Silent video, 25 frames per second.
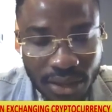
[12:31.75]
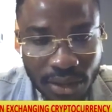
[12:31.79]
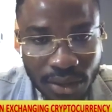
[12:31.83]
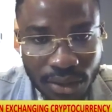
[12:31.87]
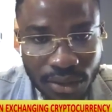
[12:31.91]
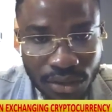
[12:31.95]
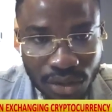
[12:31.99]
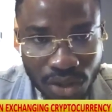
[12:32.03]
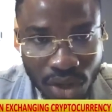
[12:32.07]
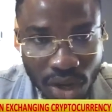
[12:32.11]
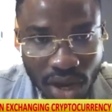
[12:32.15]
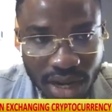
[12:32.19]

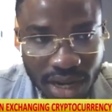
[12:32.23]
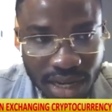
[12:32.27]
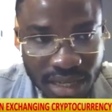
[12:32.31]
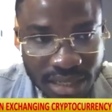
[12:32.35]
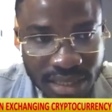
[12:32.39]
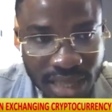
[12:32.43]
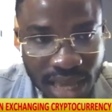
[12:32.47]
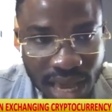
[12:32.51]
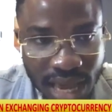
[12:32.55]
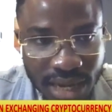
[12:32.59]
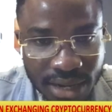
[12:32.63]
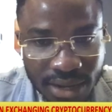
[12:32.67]
Hmm. You
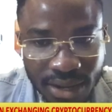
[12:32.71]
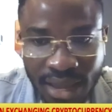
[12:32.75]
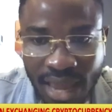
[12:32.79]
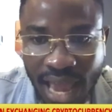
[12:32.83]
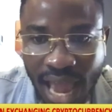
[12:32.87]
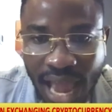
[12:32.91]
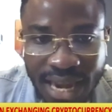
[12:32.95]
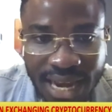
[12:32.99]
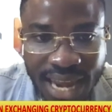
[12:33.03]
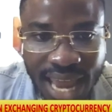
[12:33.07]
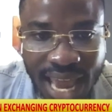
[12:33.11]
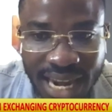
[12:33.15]
understand? Yeah.
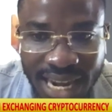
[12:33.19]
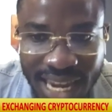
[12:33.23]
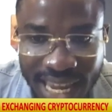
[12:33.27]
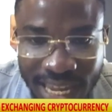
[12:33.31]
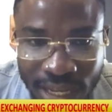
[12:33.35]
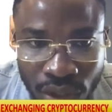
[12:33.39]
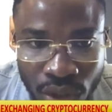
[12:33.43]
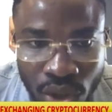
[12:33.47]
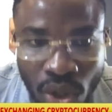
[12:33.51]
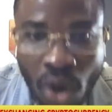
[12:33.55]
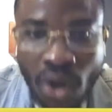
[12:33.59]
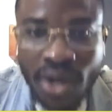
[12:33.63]
And then in
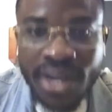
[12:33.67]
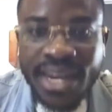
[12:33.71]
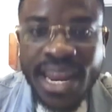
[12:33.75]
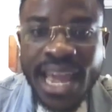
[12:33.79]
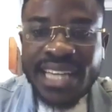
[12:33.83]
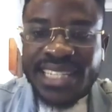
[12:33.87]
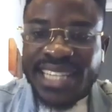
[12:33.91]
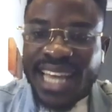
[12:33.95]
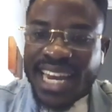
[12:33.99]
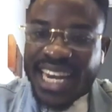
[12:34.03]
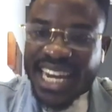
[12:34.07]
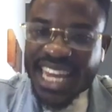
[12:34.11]
turn,
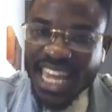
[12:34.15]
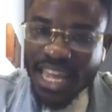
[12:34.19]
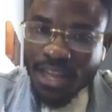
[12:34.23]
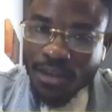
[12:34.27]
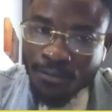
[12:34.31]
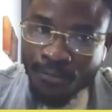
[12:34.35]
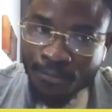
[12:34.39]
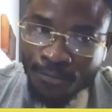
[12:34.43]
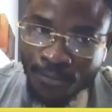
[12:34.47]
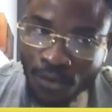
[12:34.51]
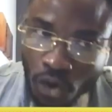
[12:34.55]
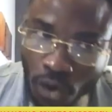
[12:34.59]
there's an
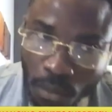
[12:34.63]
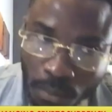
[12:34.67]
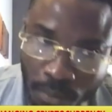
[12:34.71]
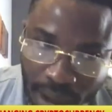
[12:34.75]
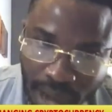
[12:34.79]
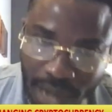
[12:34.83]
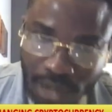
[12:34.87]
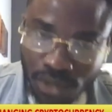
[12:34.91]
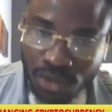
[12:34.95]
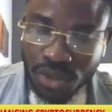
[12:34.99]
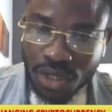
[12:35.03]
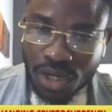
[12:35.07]
inflow
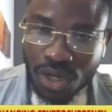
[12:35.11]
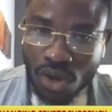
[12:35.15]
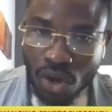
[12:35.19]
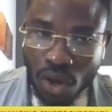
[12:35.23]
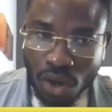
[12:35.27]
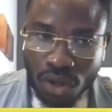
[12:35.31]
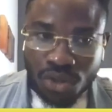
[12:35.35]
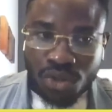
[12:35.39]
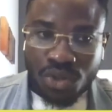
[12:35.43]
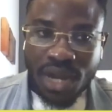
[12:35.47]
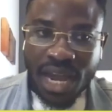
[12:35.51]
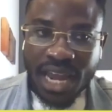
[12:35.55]
back to the
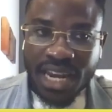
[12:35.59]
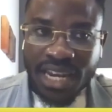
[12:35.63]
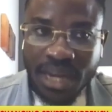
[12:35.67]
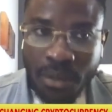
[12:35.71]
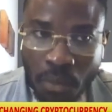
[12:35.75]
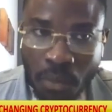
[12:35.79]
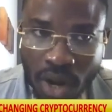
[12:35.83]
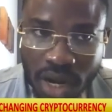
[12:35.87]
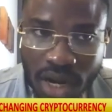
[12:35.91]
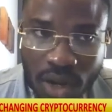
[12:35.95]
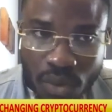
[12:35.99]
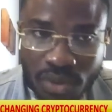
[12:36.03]
country, and the
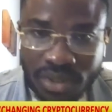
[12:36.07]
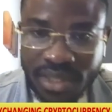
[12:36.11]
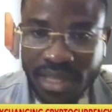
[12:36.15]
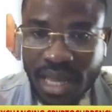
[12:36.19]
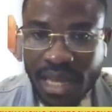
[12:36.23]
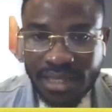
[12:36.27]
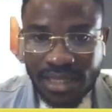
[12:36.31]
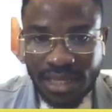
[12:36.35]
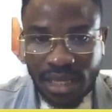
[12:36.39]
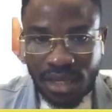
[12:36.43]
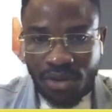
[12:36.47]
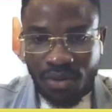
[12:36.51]
money will start.